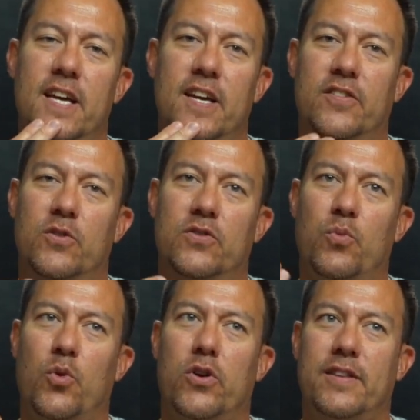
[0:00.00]
this
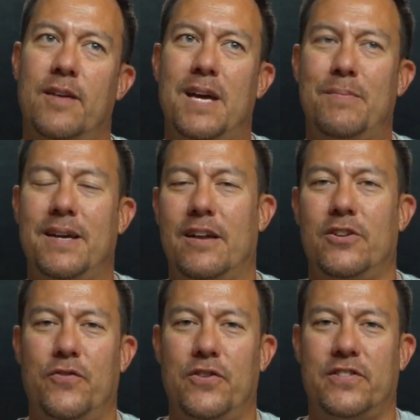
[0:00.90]
word that maybe, I
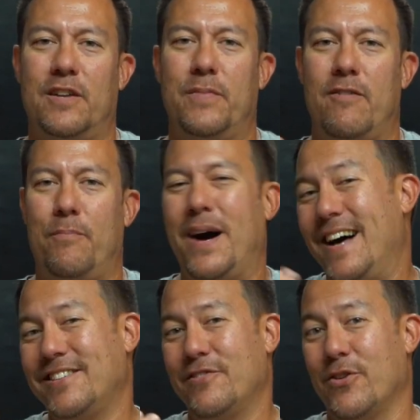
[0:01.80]
don't know if it's going to have a
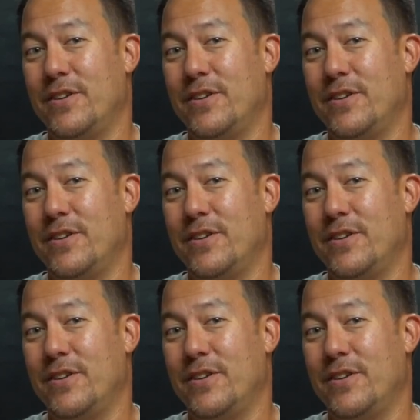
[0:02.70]
positive